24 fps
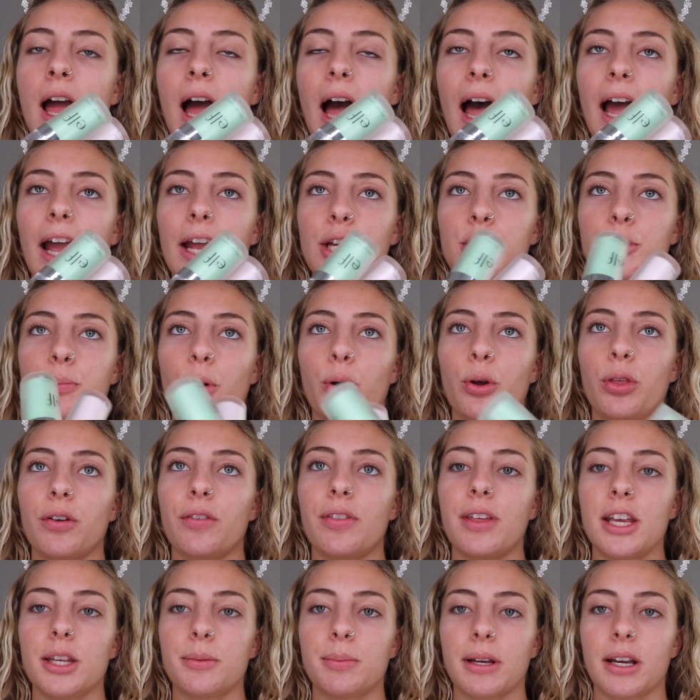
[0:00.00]
I use both of
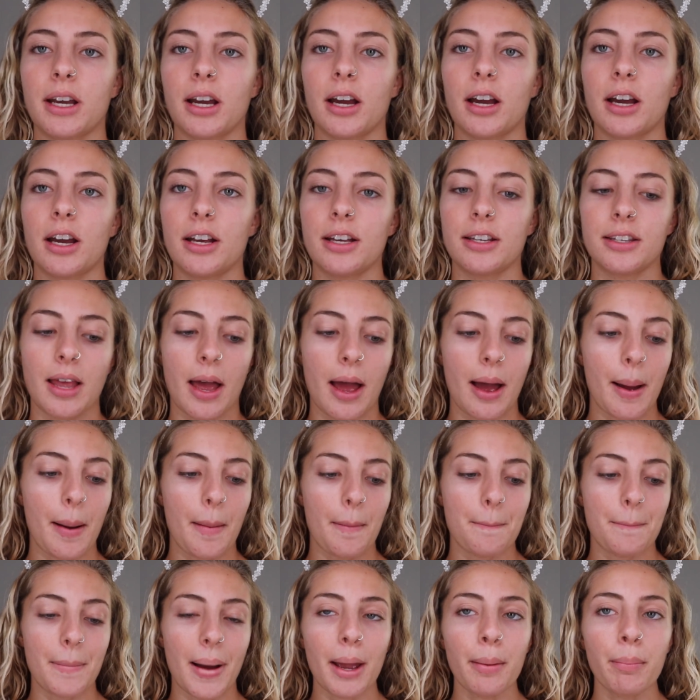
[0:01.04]
these because
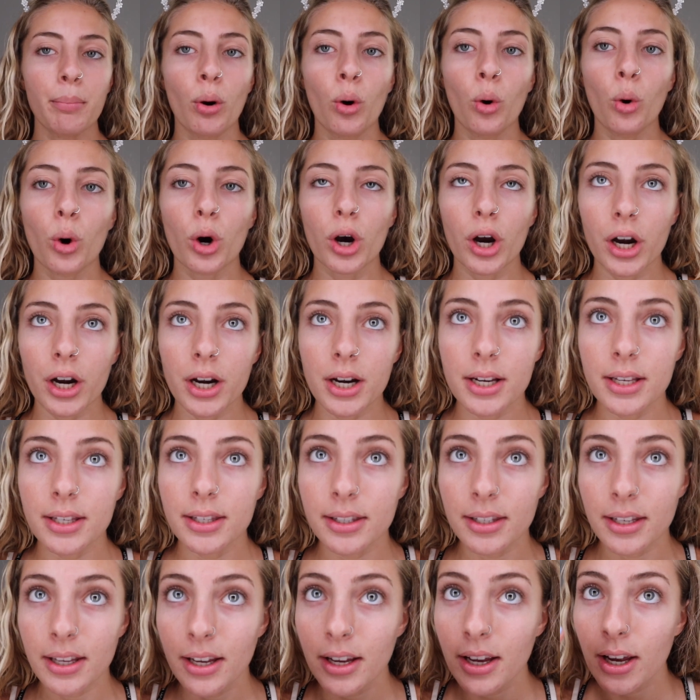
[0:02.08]
my
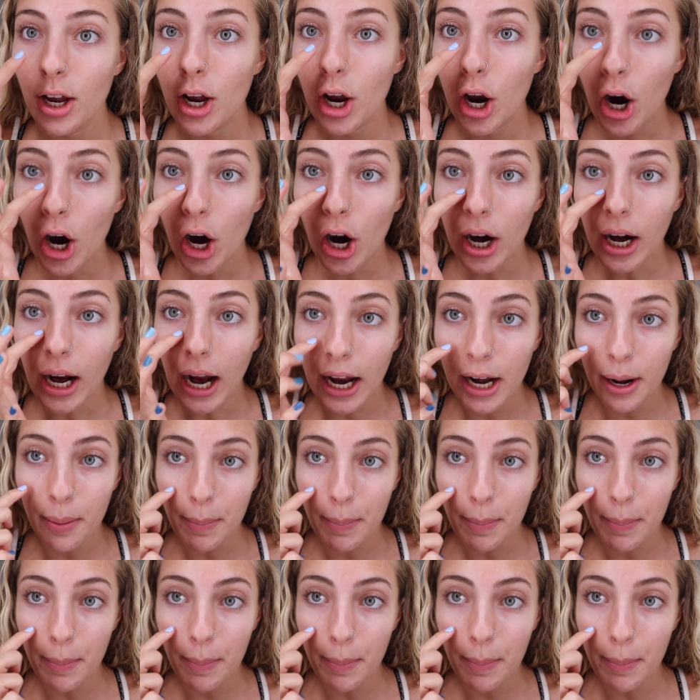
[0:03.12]
pores are kind